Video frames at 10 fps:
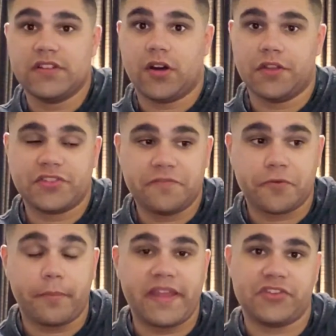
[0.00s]
all this
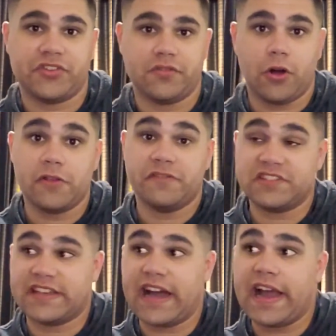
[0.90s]
information, all of
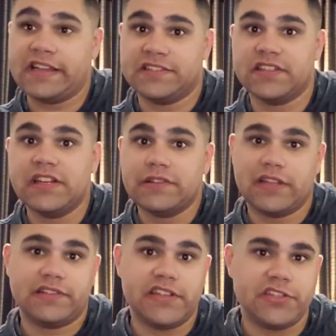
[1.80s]
these guides
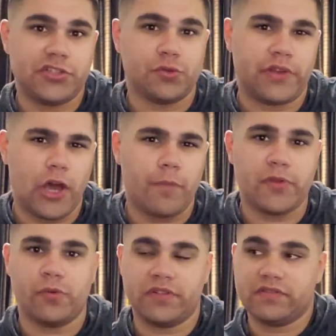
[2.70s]
that teach you and help
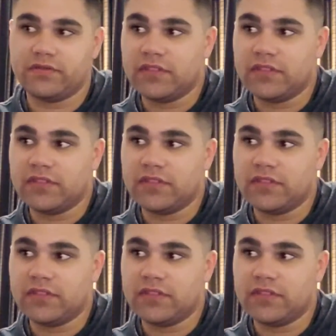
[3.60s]
you, and